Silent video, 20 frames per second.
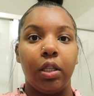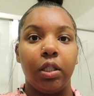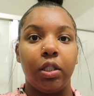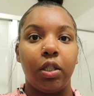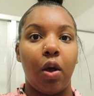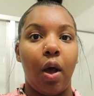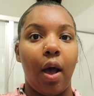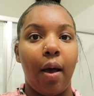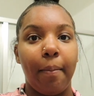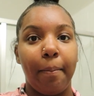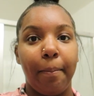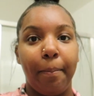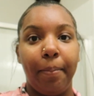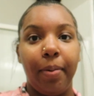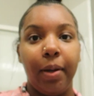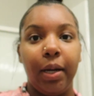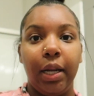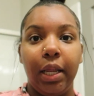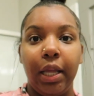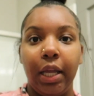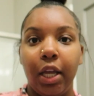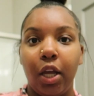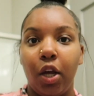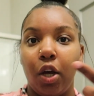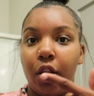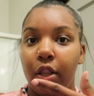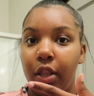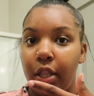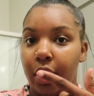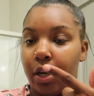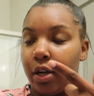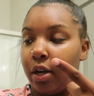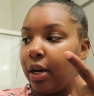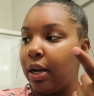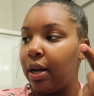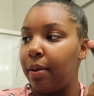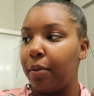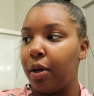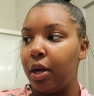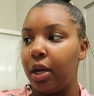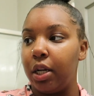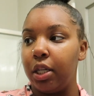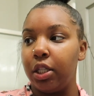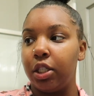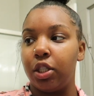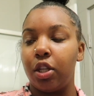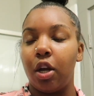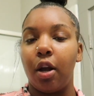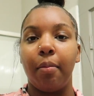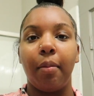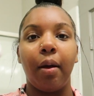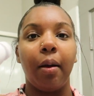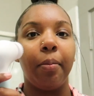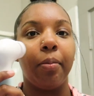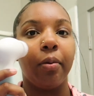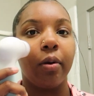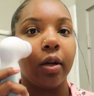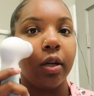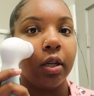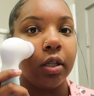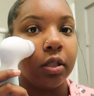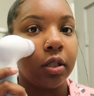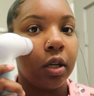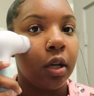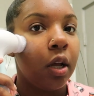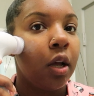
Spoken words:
So I'm putting it on there. I'm gonna start my brush.